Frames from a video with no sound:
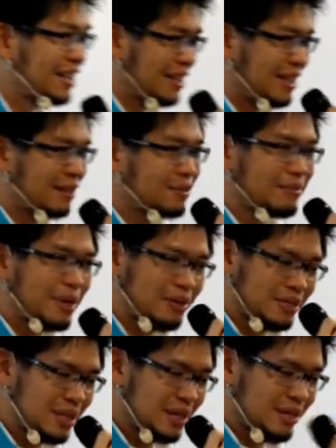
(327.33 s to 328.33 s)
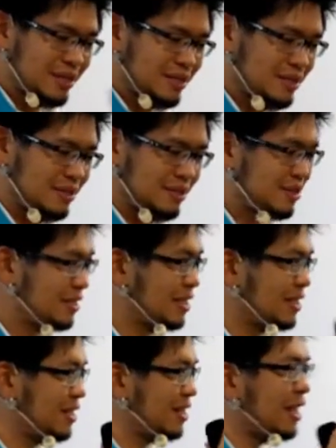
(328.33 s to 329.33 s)
that was about uh,
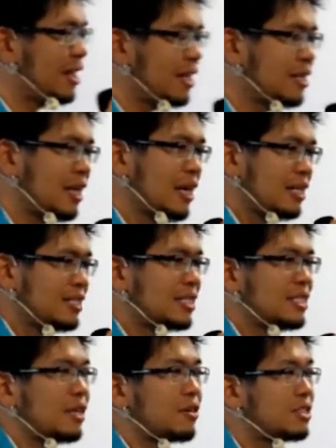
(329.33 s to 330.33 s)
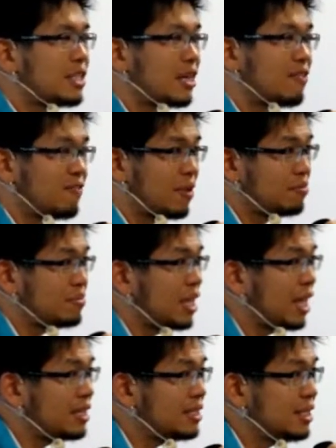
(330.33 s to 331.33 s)
uh, six years there, from
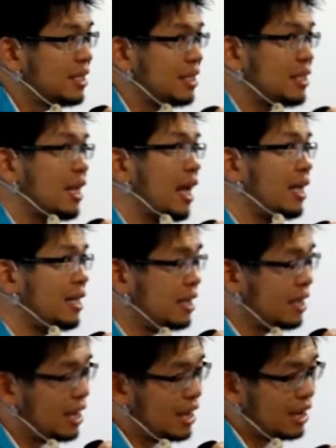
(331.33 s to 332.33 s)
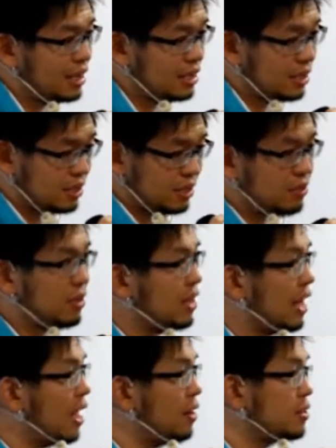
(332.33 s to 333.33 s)
nineteen ninety-nine to two
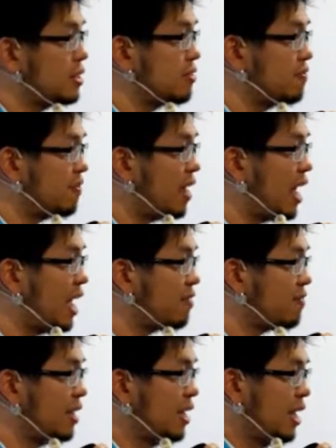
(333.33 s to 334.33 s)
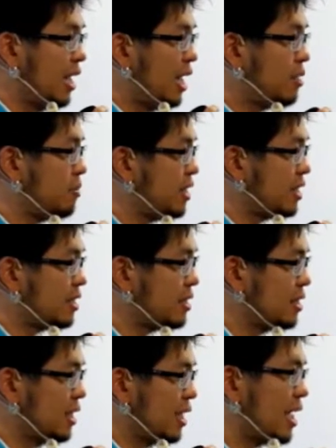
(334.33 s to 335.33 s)
thousand five, and we can
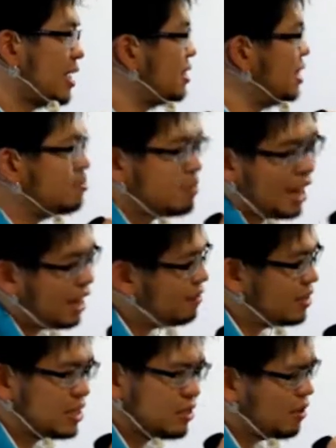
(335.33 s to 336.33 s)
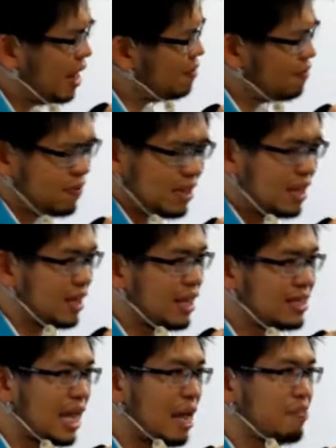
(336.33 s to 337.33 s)
kind of deep dive into everything
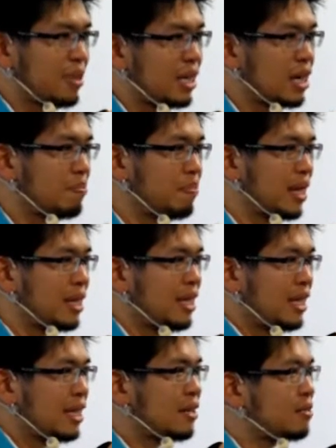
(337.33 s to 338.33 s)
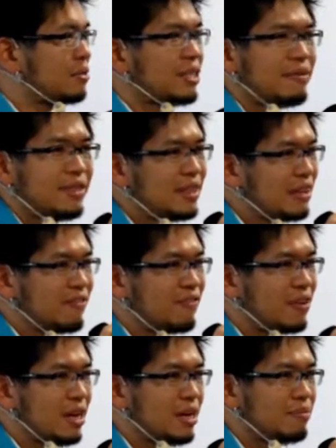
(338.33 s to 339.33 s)
that's happened there. But you know, there was everything
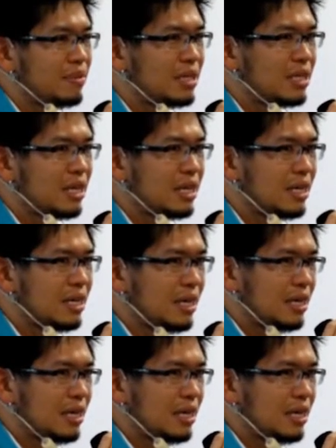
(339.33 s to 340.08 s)
from the